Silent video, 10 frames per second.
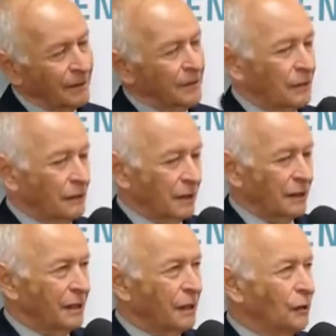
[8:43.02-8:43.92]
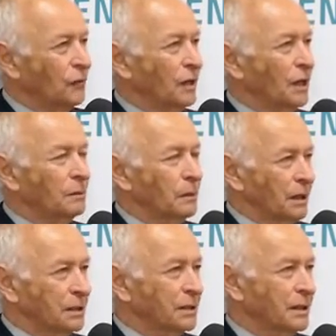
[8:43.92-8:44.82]
Okay, thank you very
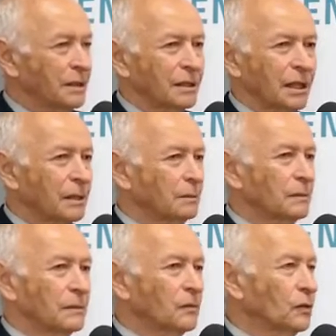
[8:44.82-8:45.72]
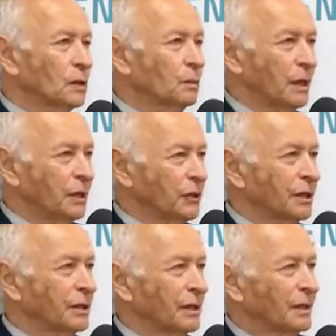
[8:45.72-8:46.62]
much, and I am with
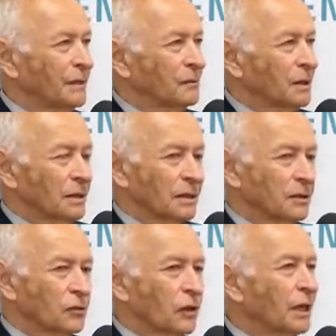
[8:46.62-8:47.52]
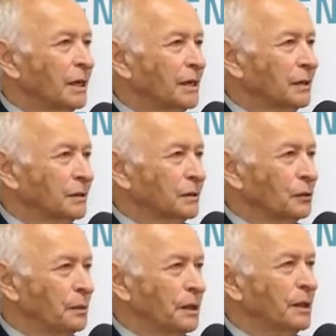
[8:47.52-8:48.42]
pleasure trying
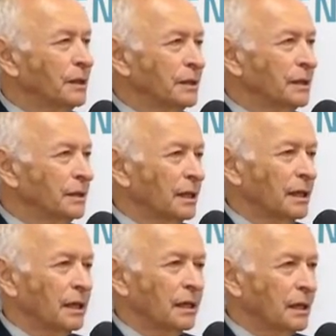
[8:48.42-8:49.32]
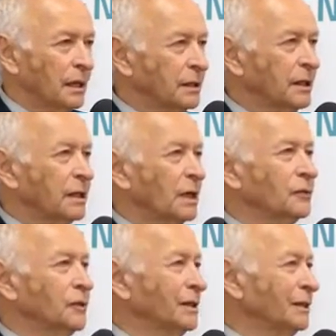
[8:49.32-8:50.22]
to be here, and I like the
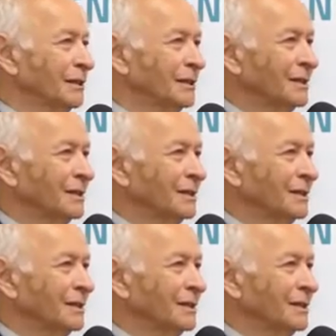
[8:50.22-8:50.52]
country,